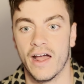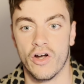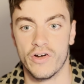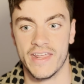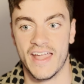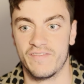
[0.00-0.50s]

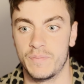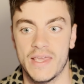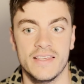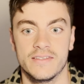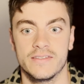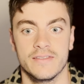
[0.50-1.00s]
already have
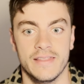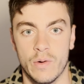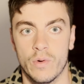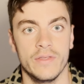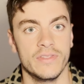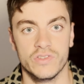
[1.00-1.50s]
pieces. They
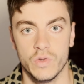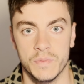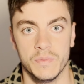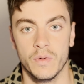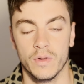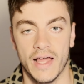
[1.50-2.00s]
were in the
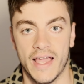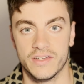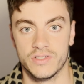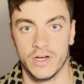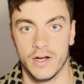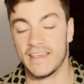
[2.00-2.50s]
Super Bowl
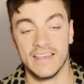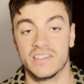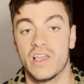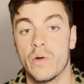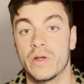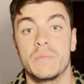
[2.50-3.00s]
last year.
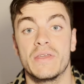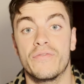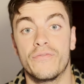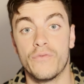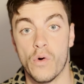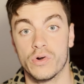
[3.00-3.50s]
He's going to be
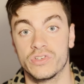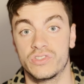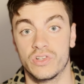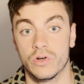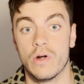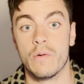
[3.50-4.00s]

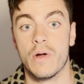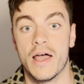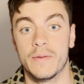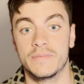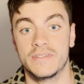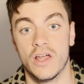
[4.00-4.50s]
forced to grow
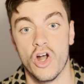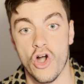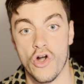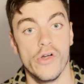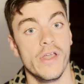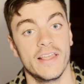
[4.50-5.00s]
up to
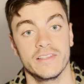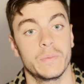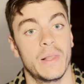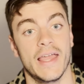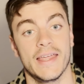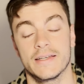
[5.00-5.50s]
earn his
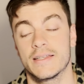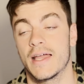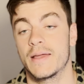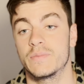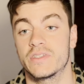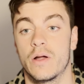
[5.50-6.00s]
playing
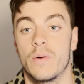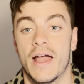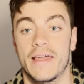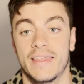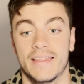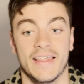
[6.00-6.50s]
time. So
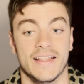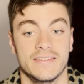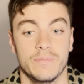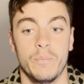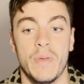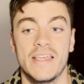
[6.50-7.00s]
I think
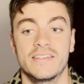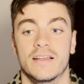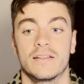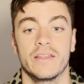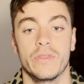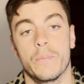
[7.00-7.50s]
that's
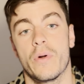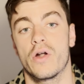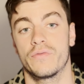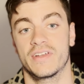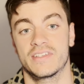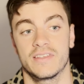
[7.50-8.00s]
basically the
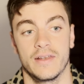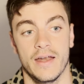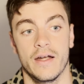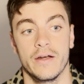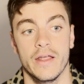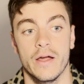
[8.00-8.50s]
perfect
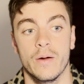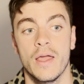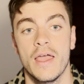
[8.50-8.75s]
scenario